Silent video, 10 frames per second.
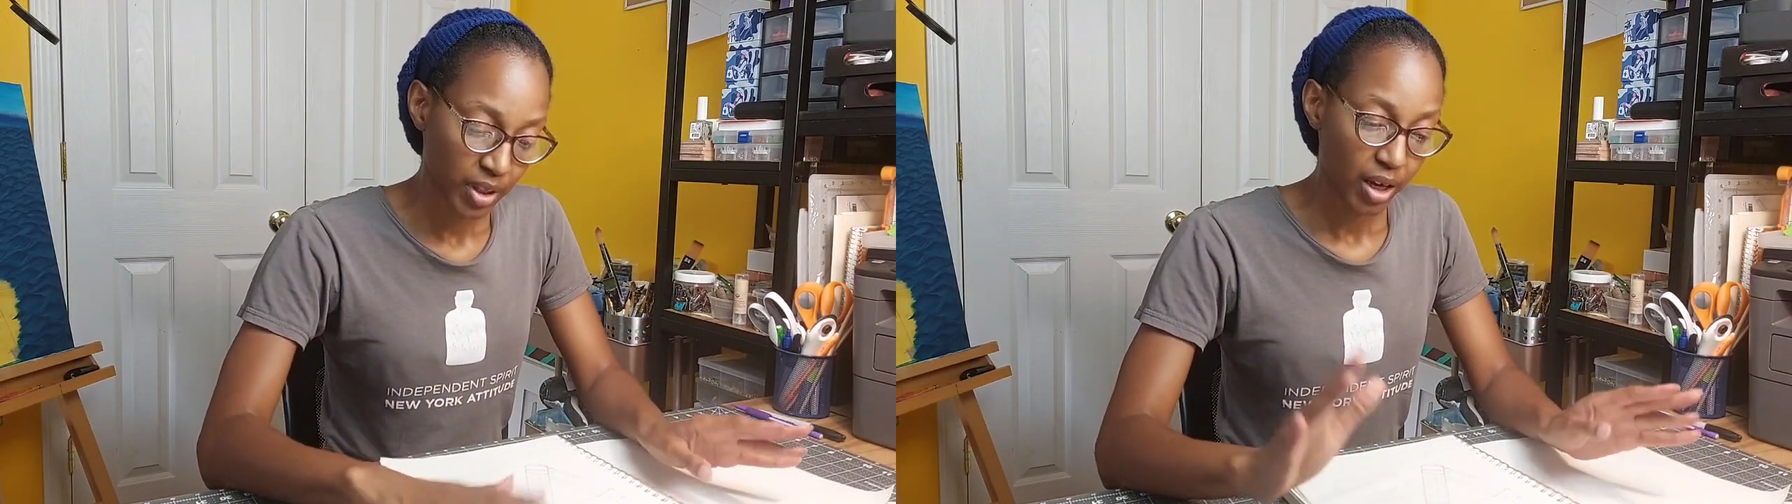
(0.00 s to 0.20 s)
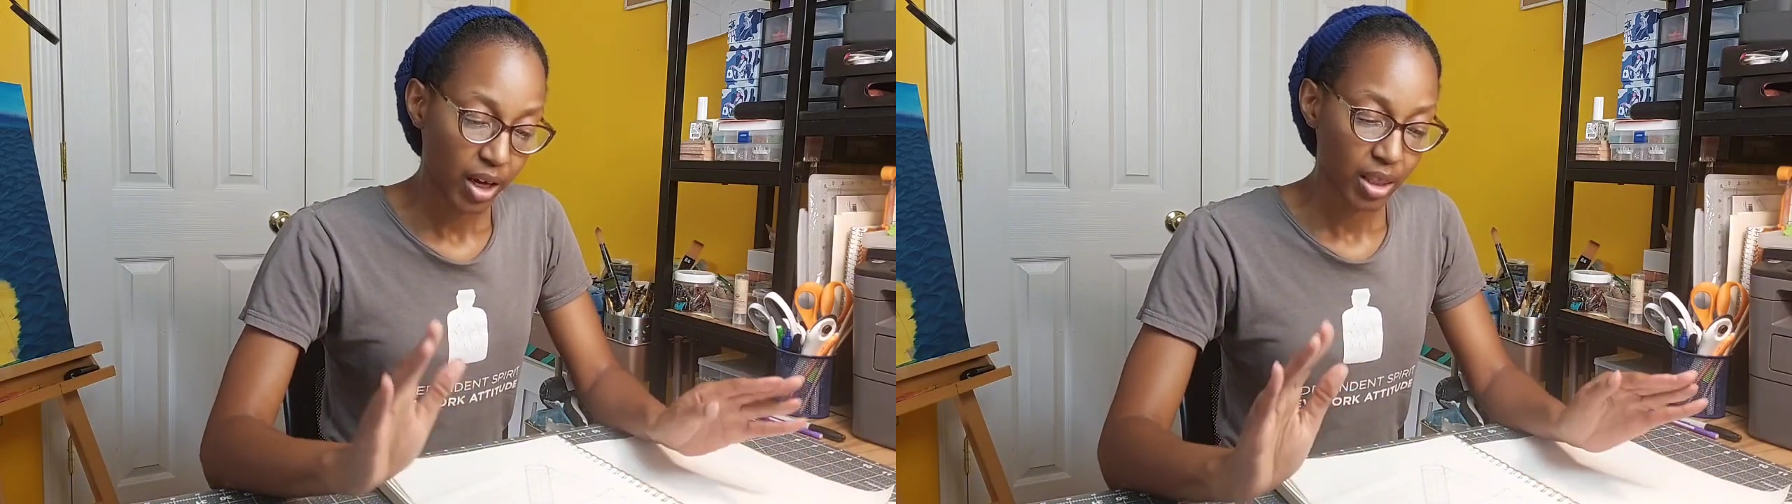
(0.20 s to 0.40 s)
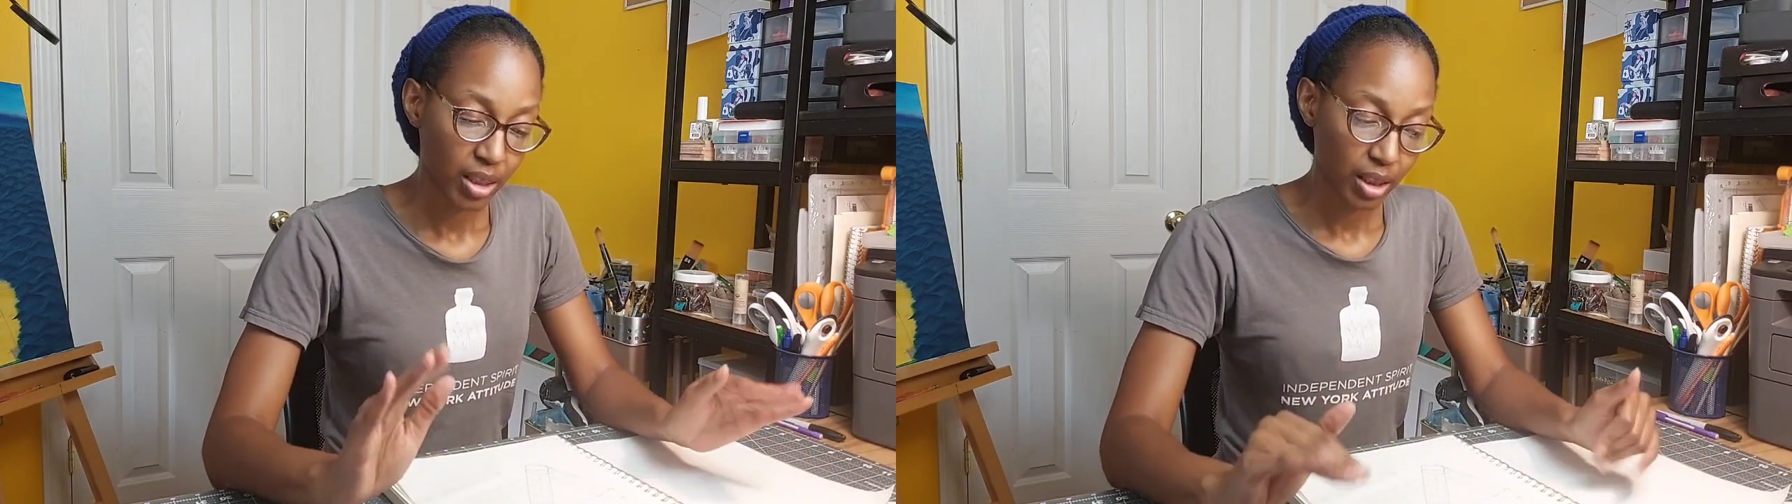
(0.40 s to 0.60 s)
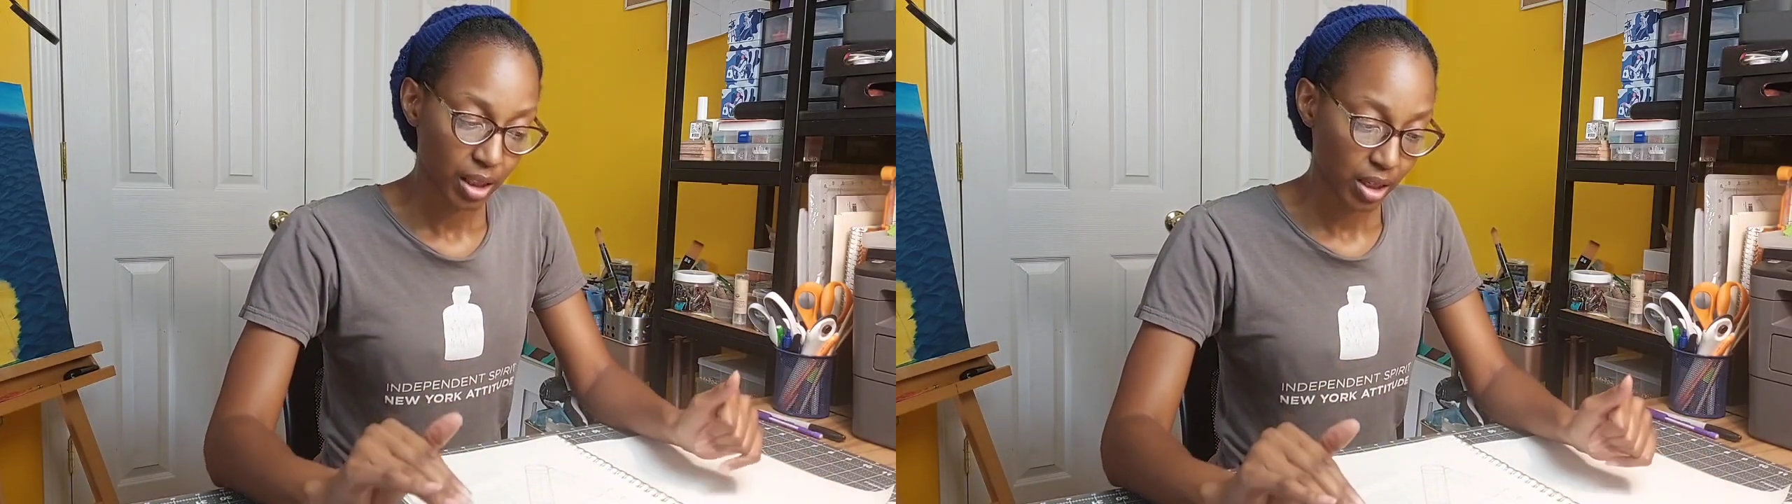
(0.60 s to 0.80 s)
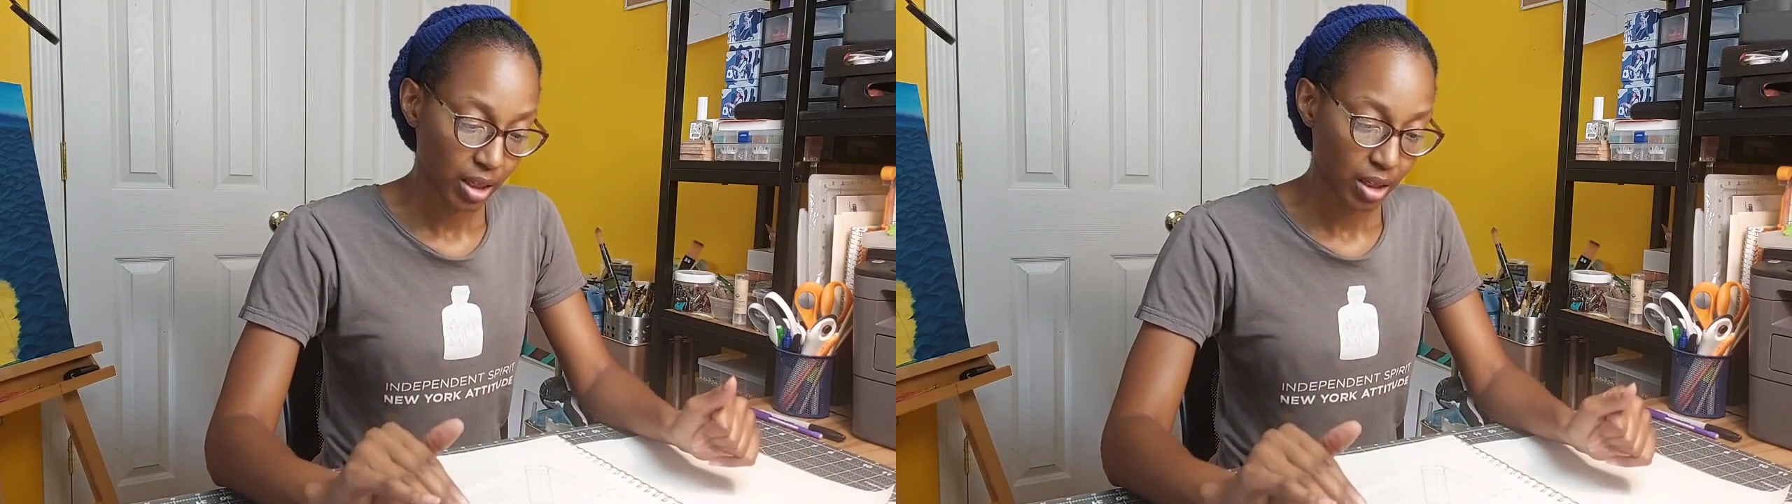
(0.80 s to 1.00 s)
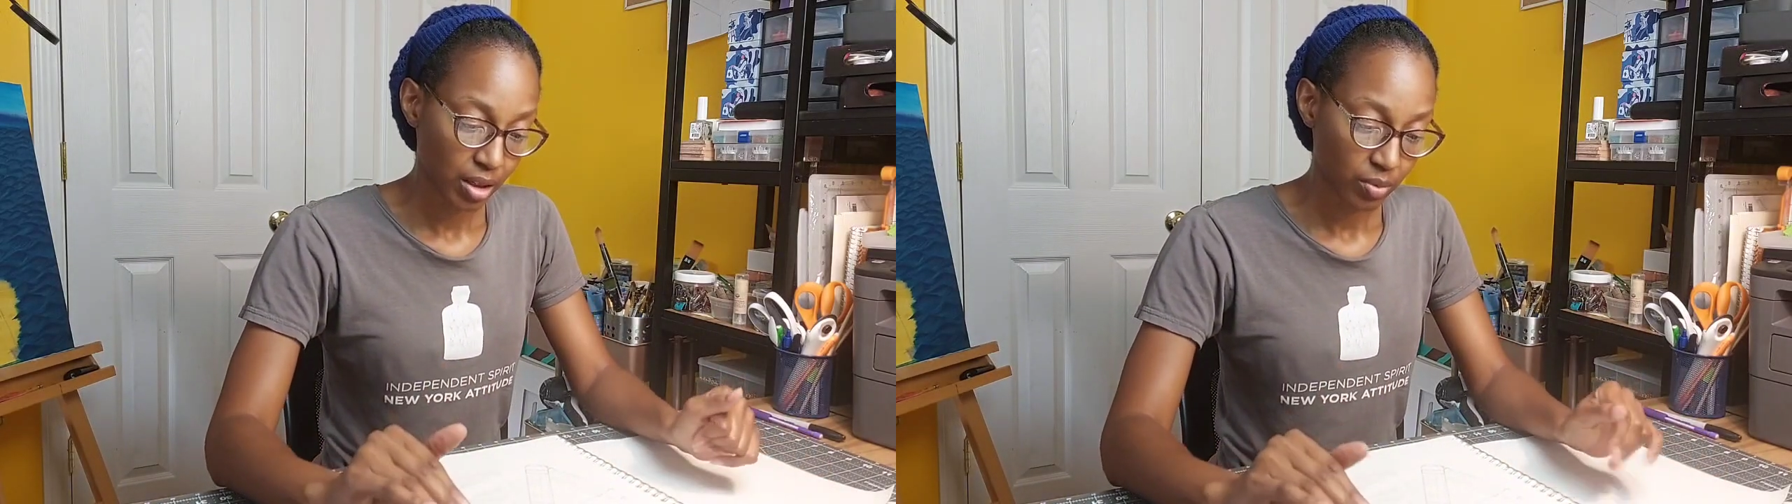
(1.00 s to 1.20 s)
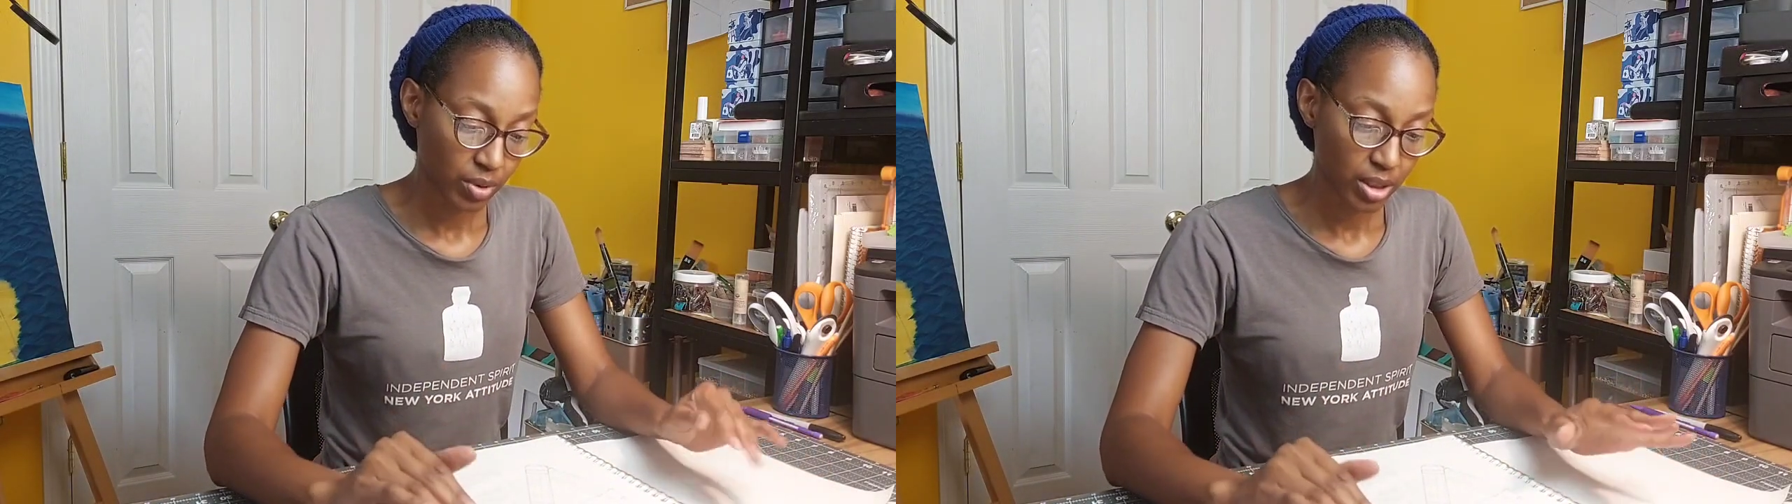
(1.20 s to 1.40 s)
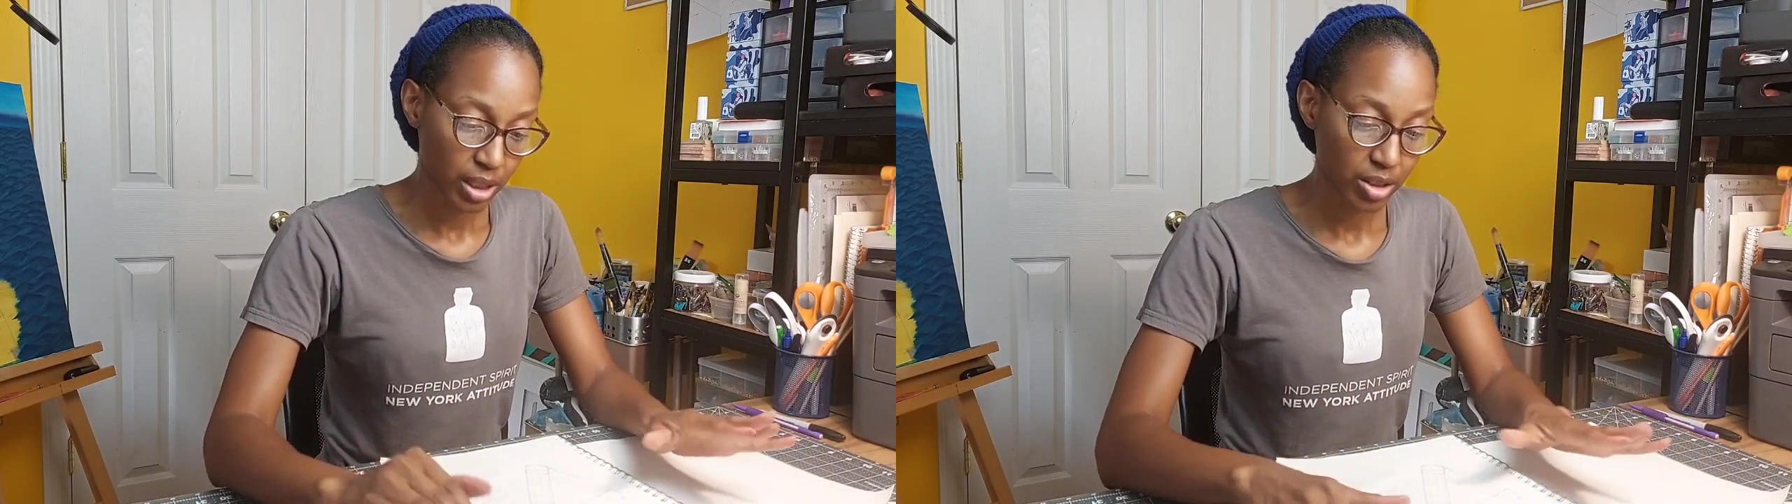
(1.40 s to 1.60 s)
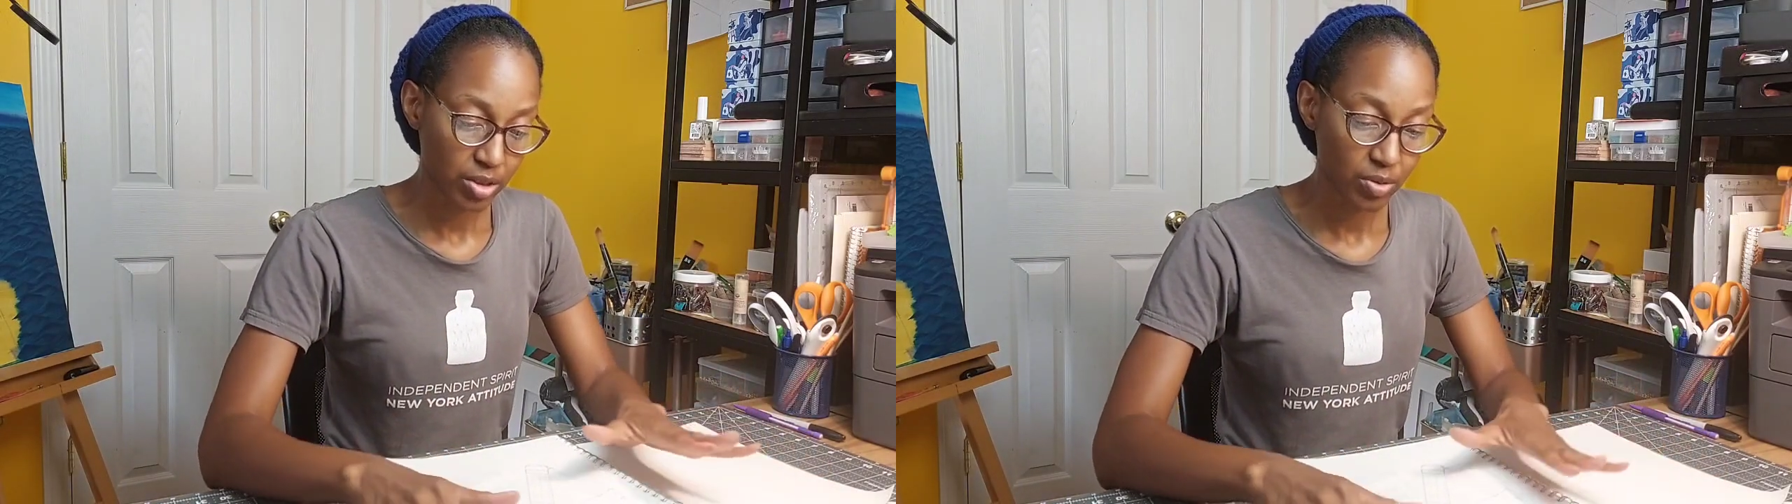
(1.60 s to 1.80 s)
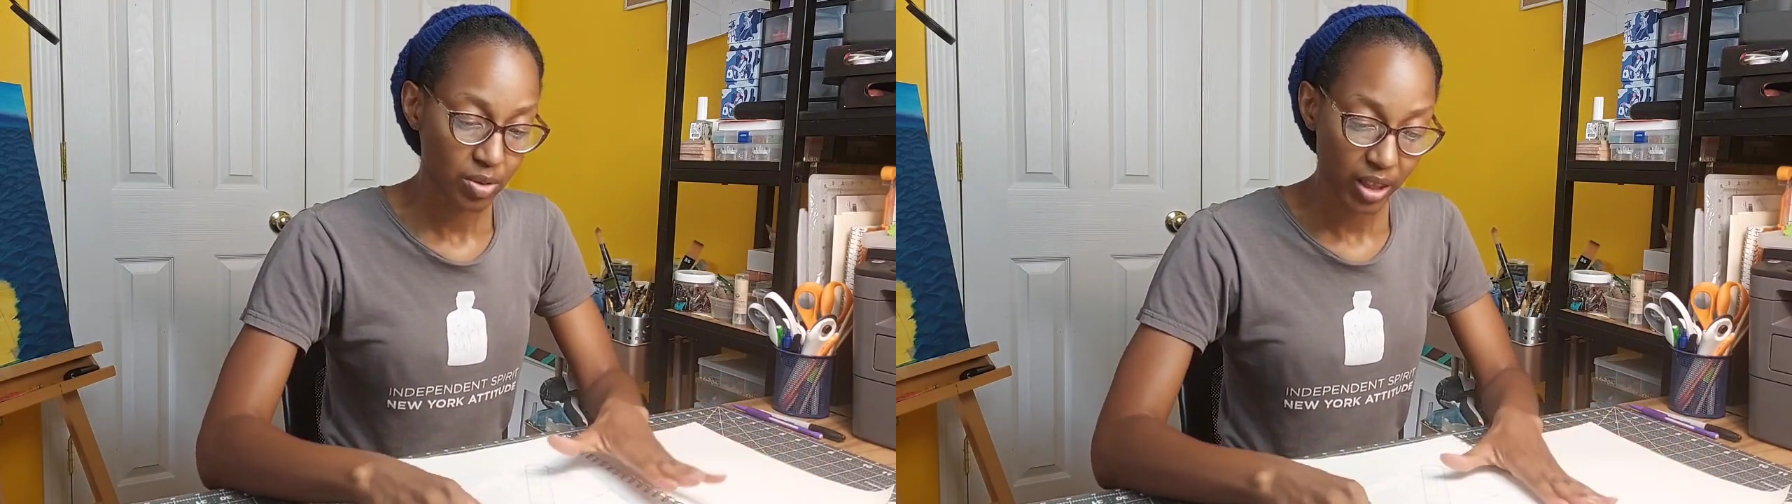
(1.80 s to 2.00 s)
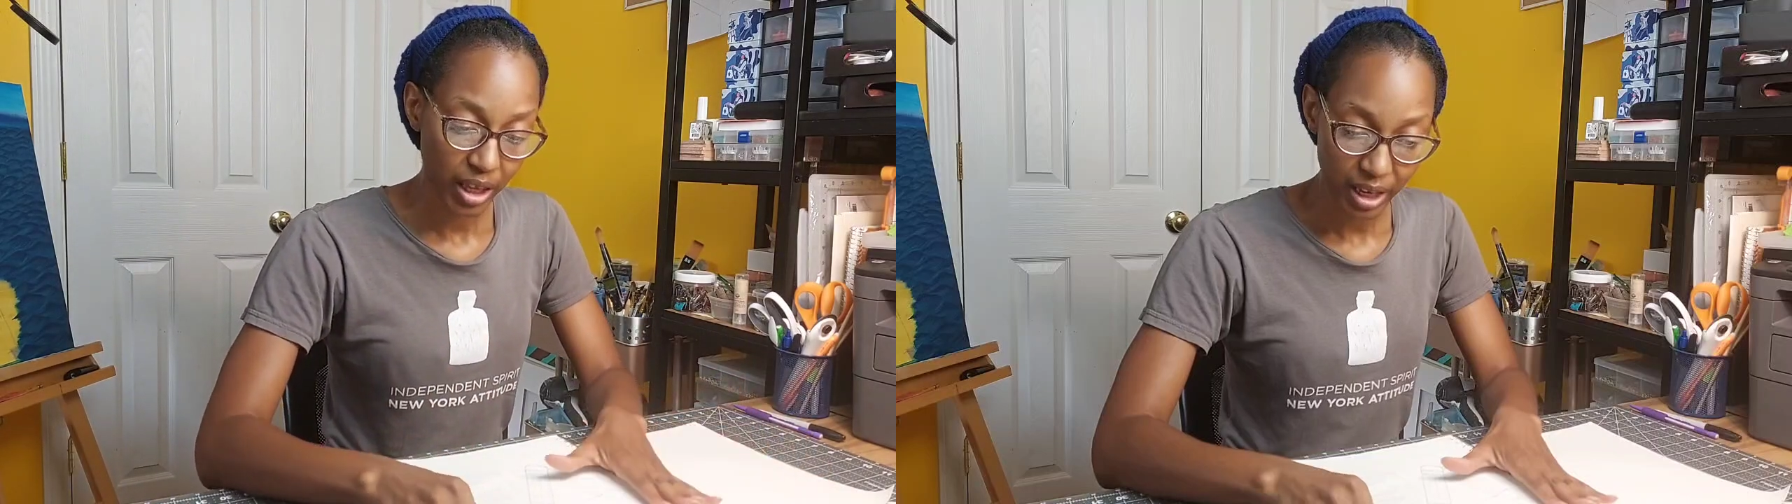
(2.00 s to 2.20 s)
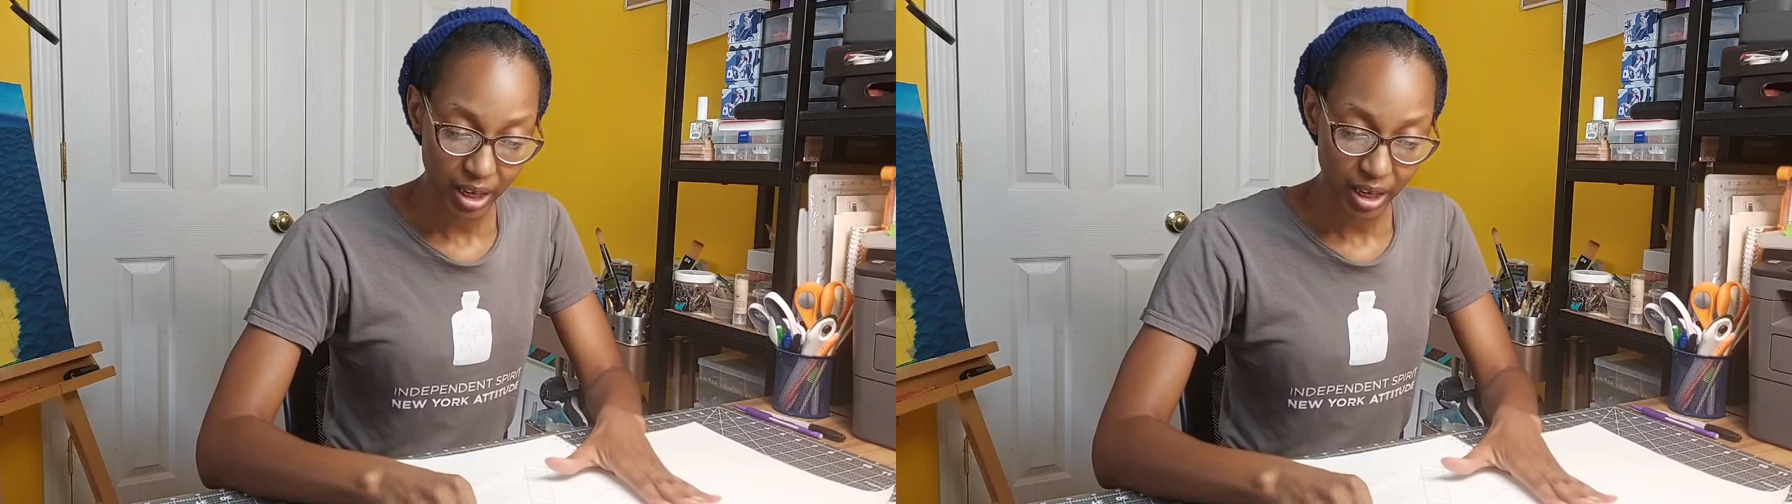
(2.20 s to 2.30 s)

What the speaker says: And then once I do that,